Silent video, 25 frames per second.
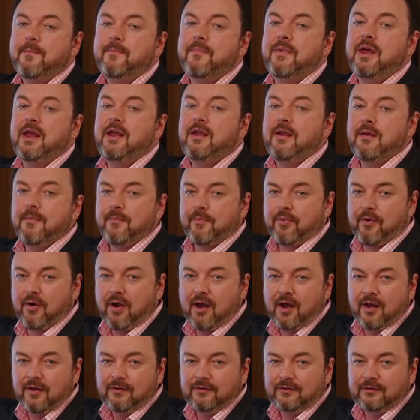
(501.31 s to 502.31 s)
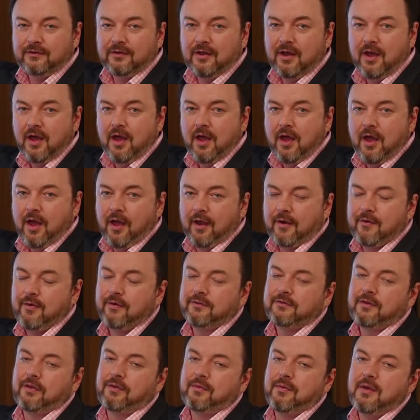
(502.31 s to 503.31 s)
median price
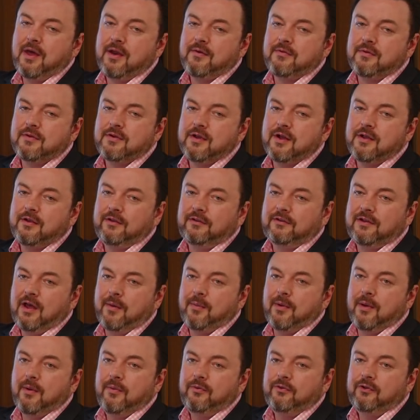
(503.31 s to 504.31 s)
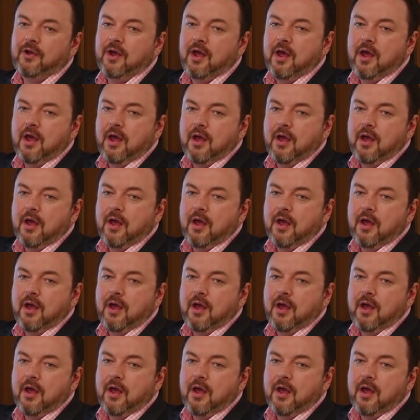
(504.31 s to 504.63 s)
across the 390 suburbs,